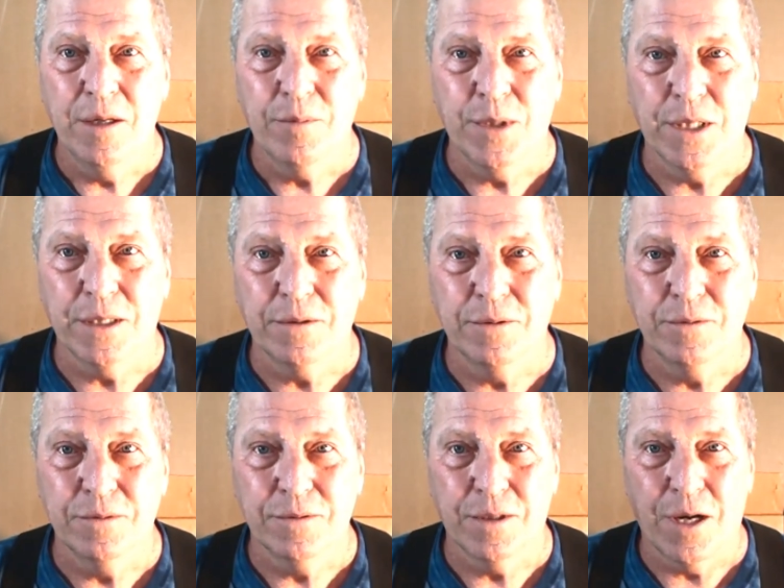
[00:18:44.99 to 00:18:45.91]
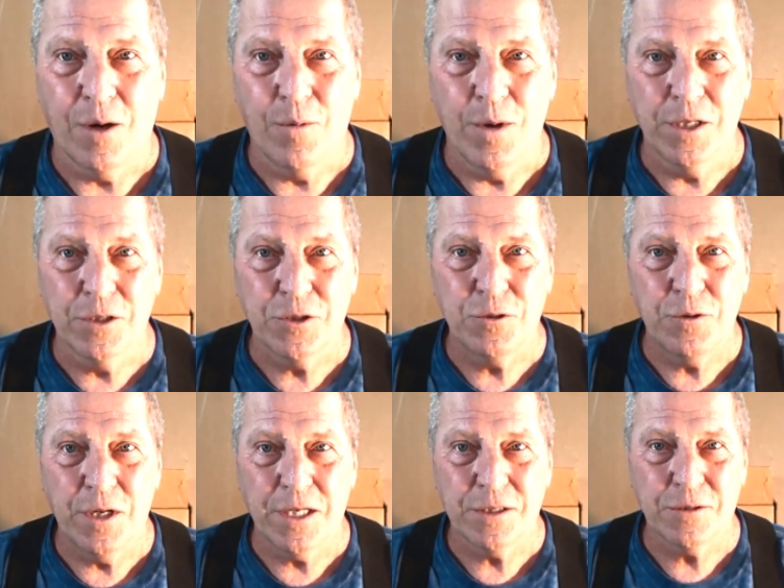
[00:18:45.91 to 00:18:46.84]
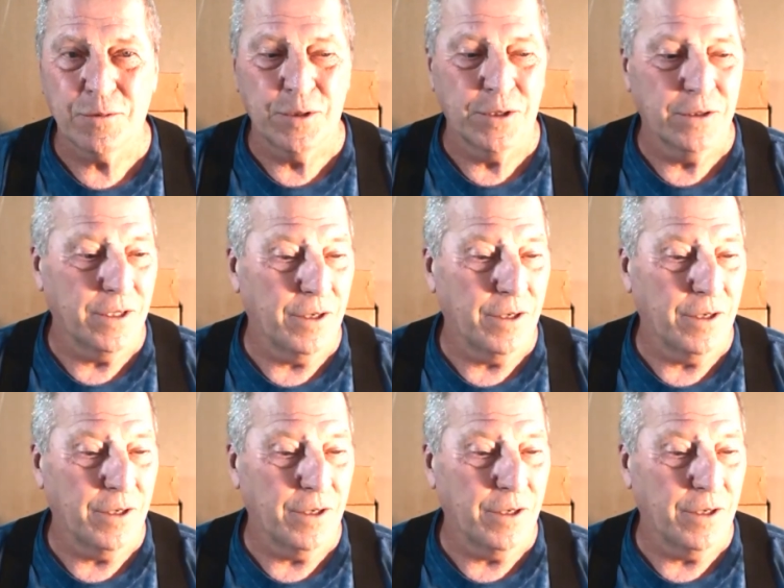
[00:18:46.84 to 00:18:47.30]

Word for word: But I want to stress when